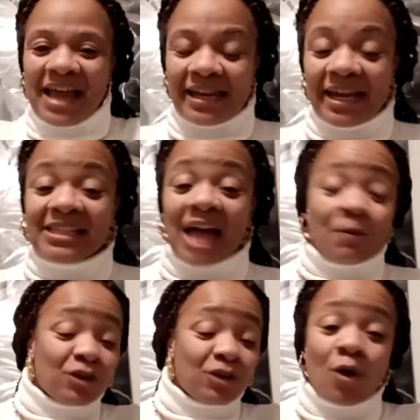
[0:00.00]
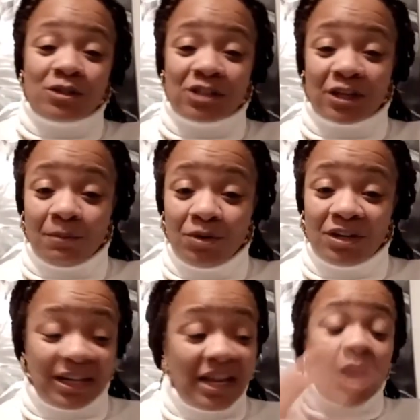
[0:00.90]
And that's how we grow as a
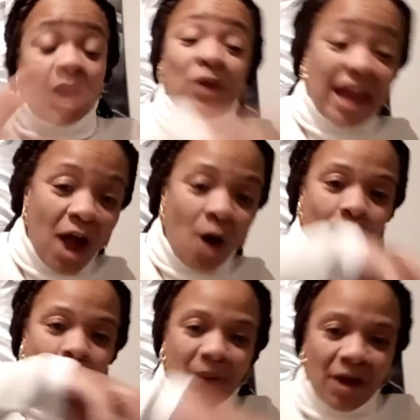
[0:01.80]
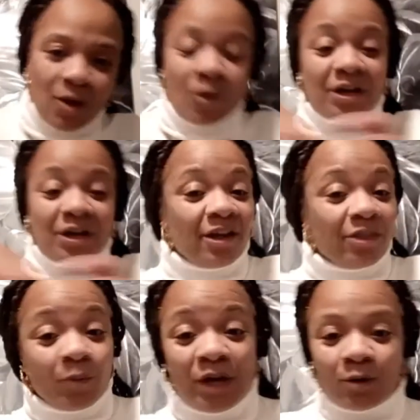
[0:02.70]
community. We help one another.
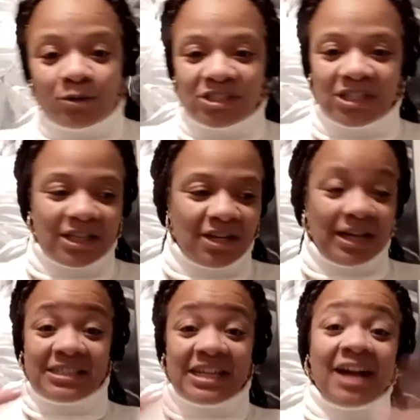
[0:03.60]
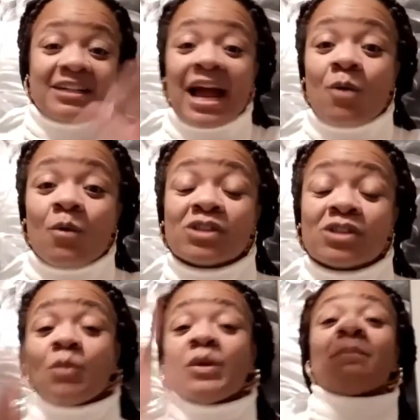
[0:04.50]
We don't sit there and tear down one so
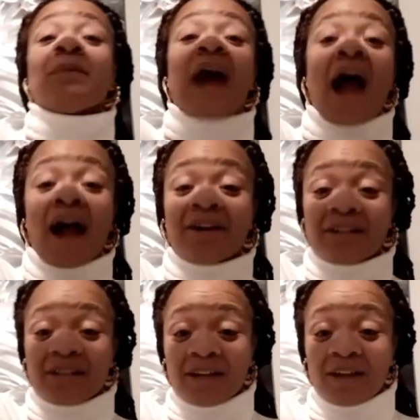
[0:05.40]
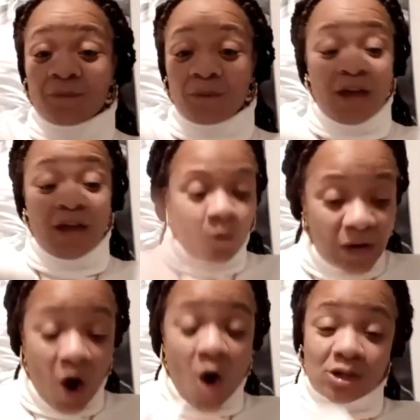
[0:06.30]
we can be higher than the other one. We
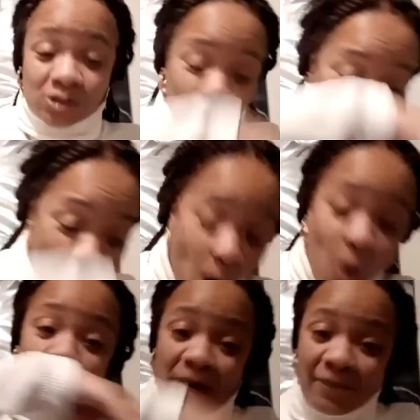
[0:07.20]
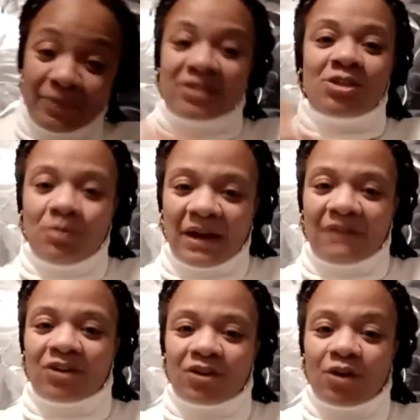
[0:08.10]
also help to be able
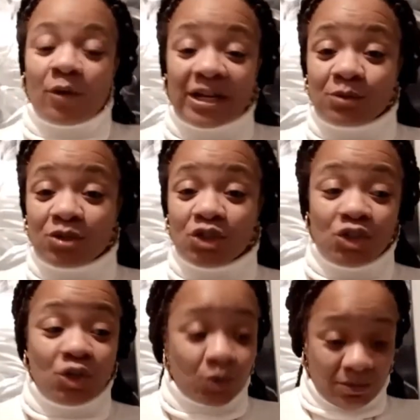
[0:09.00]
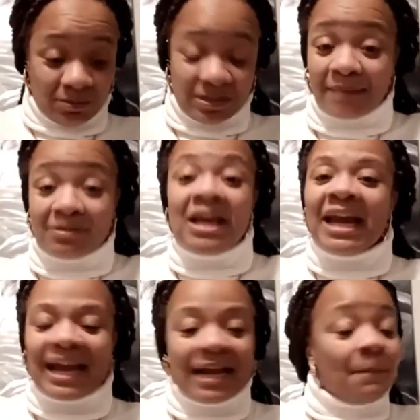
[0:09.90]
to grow. That's what you do. Sometimes it
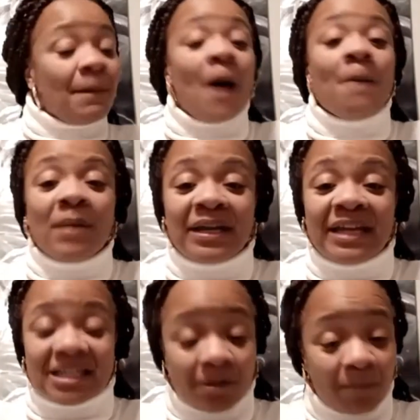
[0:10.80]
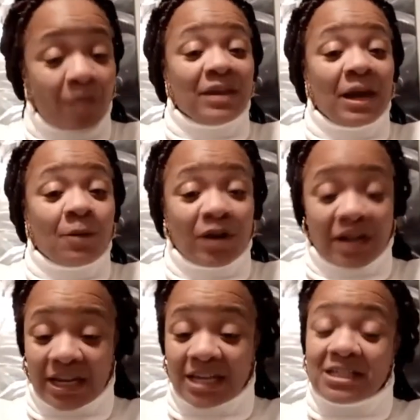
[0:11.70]
ain't about money. It's about
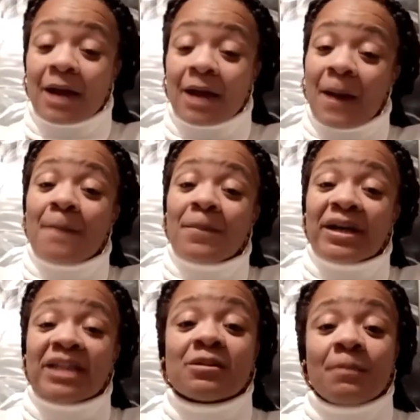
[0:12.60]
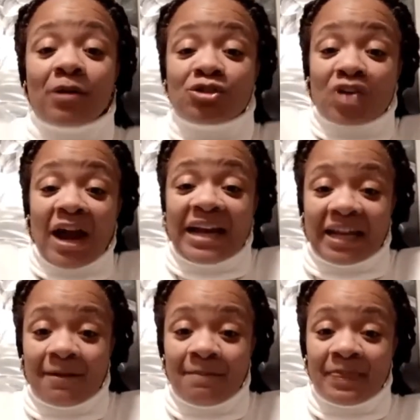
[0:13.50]
networking. It's not about money. It's about trading.
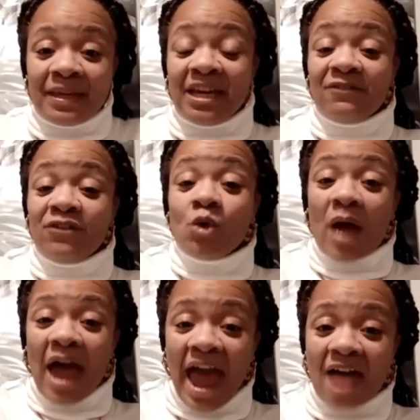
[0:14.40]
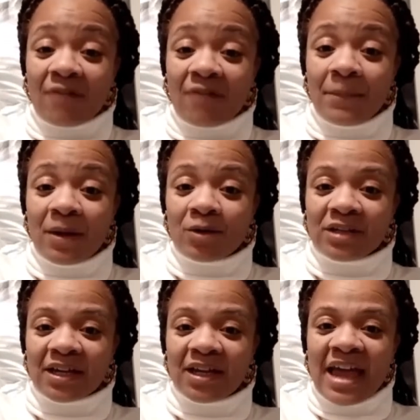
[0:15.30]
If you have a
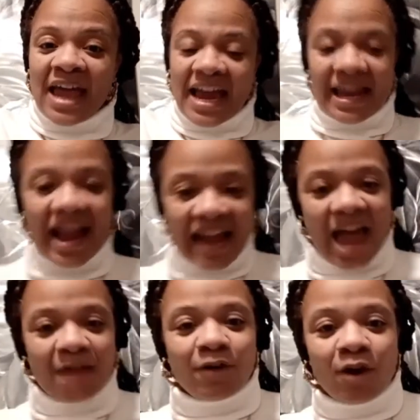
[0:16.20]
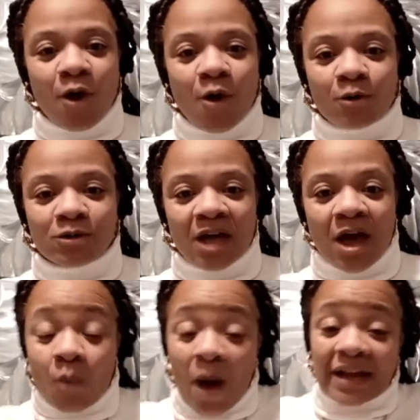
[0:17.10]
building and I have clothes,
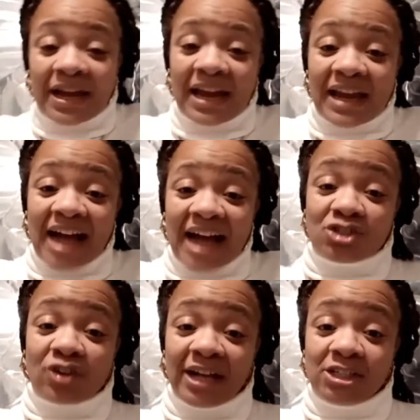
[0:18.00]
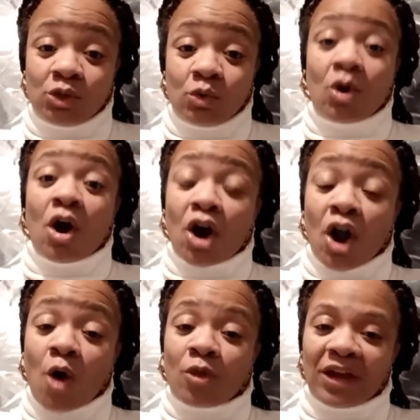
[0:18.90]
why can't I trade you
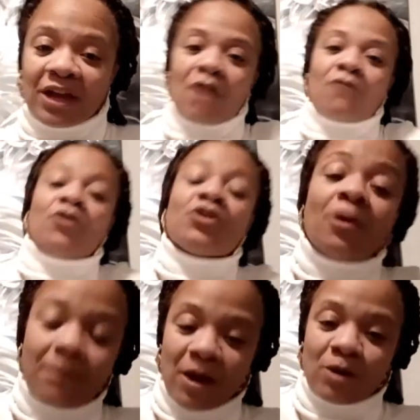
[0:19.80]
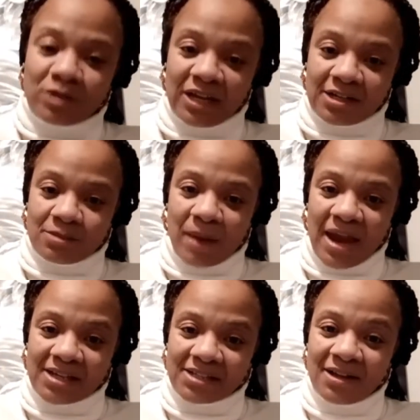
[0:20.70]
clothing for your building
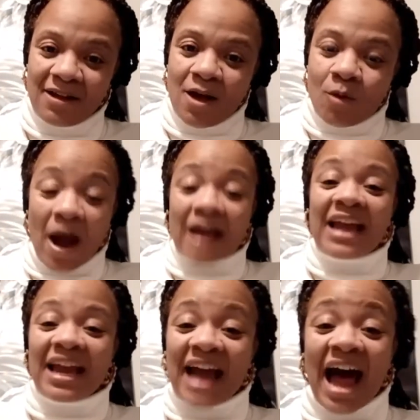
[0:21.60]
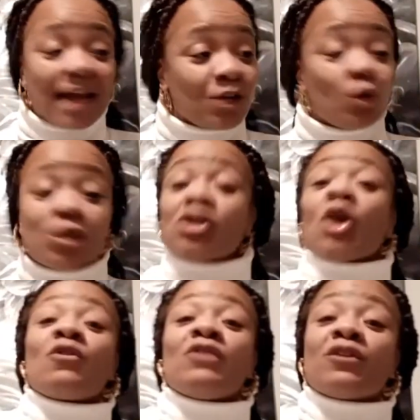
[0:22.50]
space? Why can't I do a
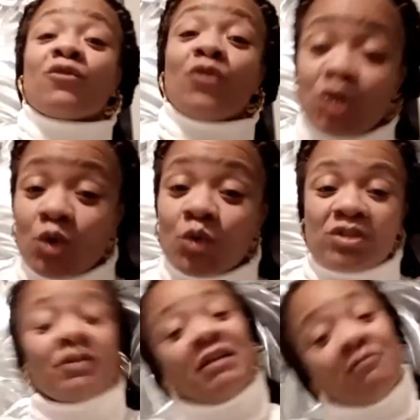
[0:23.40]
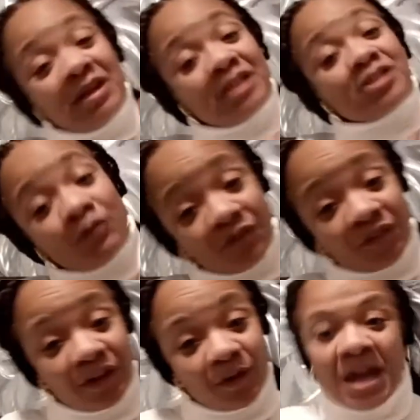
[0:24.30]
service for you to give me a service for
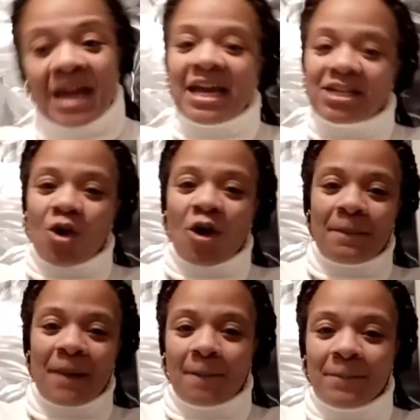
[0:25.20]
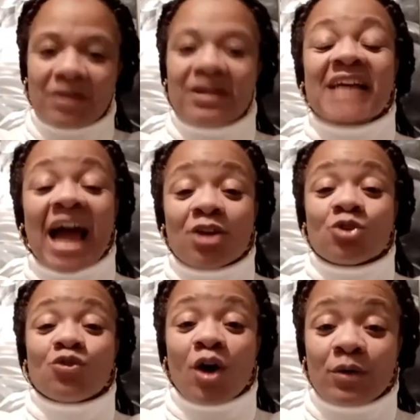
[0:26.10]
you? It's all about, that's how you
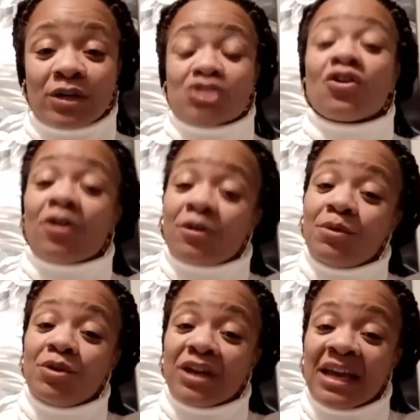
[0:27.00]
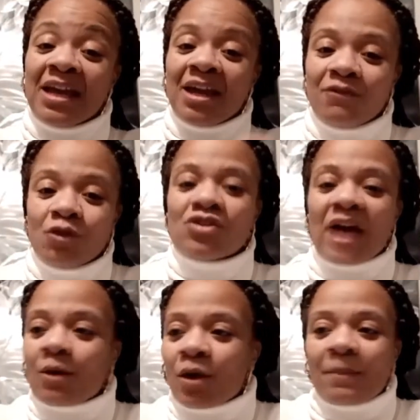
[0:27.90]
grow in a strong community. If you try
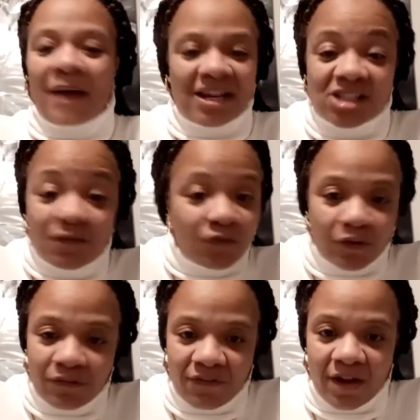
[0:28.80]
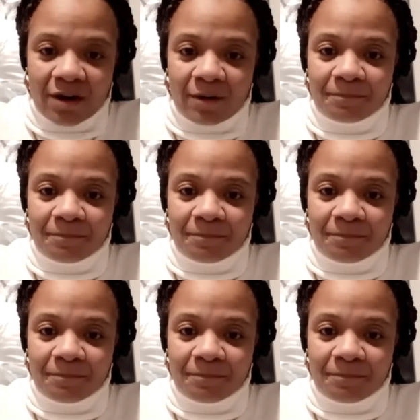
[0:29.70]
to work by yourself, you're gonna fail.